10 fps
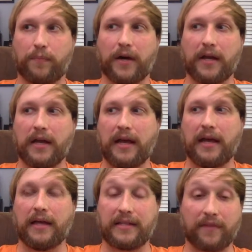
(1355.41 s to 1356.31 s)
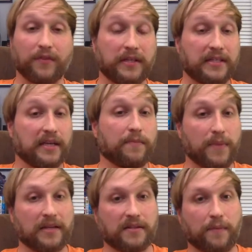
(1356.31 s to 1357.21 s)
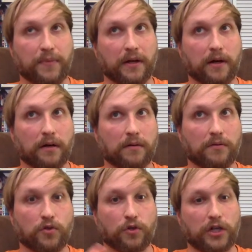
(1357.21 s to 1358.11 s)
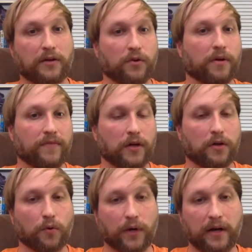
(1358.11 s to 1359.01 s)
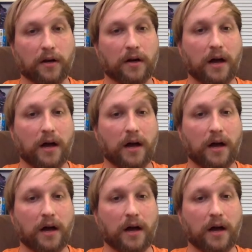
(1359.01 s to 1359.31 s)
but it definitely did mess up their trajectory of their career.